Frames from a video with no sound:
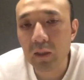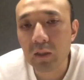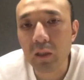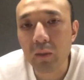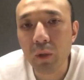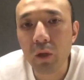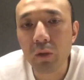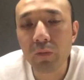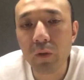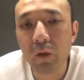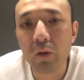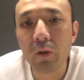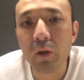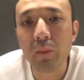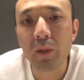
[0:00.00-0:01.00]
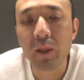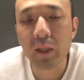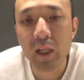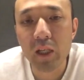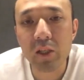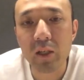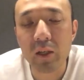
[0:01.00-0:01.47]
portfolio
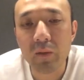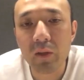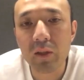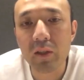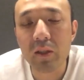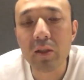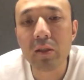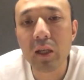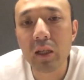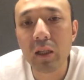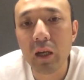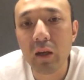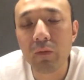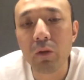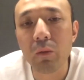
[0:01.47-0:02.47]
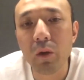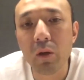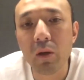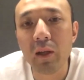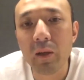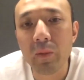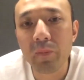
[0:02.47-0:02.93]
application inside Alpha
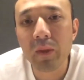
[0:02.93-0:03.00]
Wallet.